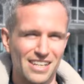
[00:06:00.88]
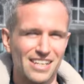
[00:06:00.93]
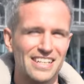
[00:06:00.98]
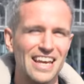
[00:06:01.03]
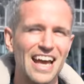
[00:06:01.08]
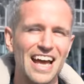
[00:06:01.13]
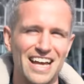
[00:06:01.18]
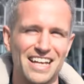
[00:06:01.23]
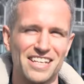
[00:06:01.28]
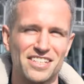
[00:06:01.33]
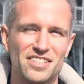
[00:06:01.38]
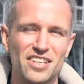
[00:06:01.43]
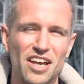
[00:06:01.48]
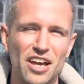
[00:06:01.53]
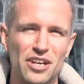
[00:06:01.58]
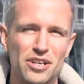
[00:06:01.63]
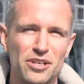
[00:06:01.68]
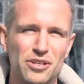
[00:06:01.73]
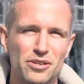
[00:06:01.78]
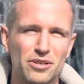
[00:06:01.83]
Yeah,
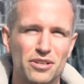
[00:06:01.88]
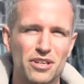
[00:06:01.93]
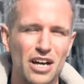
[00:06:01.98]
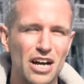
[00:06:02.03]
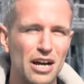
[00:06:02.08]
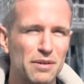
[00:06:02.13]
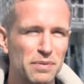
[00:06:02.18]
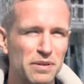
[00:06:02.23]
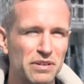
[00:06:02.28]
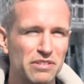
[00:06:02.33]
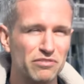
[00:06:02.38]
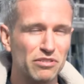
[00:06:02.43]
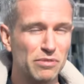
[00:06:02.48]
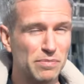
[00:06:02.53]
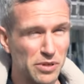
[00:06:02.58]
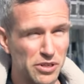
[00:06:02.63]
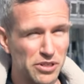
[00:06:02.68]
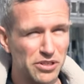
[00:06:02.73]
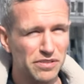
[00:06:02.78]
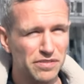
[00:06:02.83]
so carbon
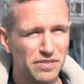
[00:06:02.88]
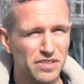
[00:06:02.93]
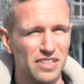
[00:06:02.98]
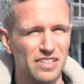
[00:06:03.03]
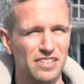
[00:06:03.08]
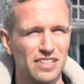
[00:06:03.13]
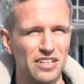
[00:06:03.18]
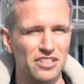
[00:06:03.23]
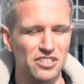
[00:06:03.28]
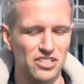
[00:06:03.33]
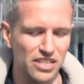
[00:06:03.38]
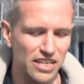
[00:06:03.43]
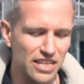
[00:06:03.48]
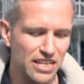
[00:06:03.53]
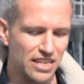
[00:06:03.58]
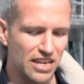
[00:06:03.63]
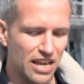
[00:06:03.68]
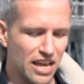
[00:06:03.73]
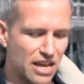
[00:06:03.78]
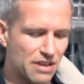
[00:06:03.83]
removed
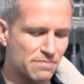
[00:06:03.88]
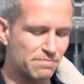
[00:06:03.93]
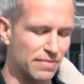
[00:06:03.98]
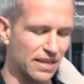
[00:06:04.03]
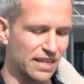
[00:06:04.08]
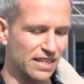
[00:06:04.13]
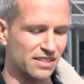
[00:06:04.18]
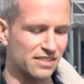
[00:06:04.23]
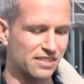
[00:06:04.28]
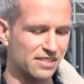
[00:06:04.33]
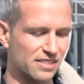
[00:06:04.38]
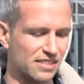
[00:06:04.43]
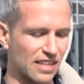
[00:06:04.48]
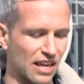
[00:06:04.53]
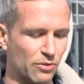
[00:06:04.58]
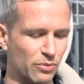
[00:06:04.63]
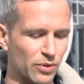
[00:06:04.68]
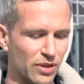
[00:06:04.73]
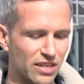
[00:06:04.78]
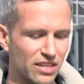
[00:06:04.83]
essentially means
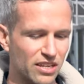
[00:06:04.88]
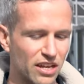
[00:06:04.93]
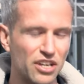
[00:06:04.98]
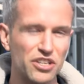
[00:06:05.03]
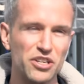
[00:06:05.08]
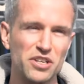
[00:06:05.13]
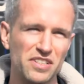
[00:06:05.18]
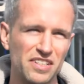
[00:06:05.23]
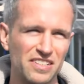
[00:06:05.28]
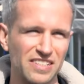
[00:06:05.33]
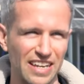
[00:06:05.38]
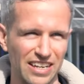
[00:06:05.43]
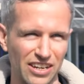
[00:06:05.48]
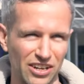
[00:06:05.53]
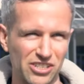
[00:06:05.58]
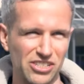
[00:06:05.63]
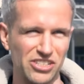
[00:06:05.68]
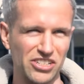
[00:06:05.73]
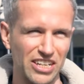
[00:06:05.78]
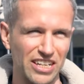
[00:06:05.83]
that we are using
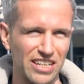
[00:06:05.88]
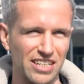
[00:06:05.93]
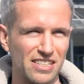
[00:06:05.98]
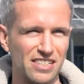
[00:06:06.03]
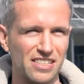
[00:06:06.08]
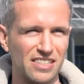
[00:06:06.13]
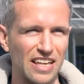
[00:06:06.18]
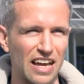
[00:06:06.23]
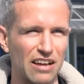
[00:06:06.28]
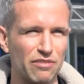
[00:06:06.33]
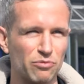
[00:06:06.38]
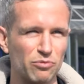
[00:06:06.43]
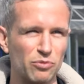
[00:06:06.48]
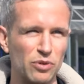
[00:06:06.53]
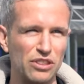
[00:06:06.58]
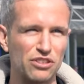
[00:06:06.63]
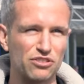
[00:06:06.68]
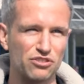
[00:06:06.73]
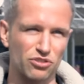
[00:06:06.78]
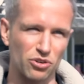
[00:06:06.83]
technologies that
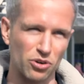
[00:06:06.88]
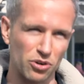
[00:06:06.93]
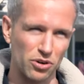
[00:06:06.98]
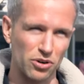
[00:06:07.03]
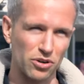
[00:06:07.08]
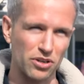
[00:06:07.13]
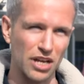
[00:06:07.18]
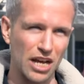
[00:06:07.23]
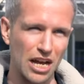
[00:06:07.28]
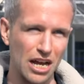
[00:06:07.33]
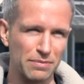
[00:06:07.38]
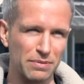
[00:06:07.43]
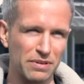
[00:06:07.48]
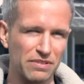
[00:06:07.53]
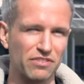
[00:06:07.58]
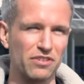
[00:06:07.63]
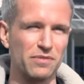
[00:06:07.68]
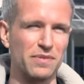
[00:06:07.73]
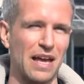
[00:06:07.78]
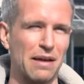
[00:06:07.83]
withdraw
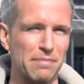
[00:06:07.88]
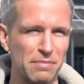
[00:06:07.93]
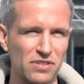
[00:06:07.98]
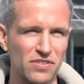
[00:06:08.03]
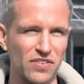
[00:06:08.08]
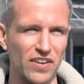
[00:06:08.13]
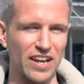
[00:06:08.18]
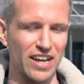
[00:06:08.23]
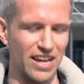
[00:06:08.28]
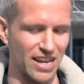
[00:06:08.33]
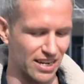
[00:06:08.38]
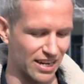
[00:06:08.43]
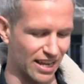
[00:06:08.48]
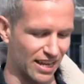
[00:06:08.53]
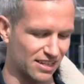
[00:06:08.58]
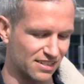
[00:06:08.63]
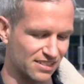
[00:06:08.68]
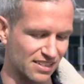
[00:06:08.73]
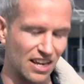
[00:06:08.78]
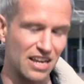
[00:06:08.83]
carbon from the atmosphere in
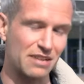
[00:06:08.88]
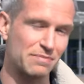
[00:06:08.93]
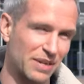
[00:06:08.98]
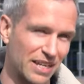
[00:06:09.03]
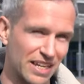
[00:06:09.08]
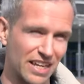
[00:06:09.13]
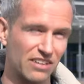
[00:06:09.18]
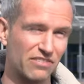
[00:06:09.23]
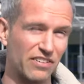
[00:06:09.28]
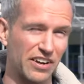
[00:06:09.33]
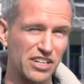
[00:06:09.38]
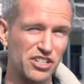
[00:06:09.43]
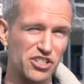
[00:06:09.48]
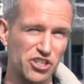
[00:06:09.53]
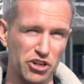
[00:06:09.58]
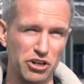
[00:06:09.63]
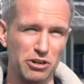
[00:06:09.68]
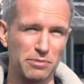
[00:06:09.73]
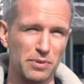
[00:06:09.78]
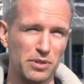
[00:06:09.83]
a timely and very
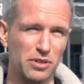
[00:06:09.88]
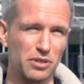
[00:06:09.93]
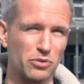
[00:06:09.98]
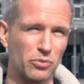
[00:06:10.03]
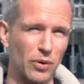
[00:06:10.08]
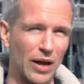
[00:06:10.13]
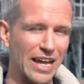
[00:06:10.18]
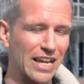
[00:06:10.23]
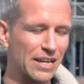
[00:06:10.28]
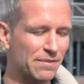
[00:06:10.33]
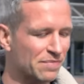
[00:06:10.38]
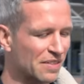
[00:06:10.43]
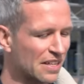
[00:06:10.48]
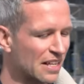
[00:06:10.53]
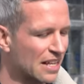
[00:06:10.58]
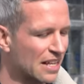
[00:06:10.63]
durable way.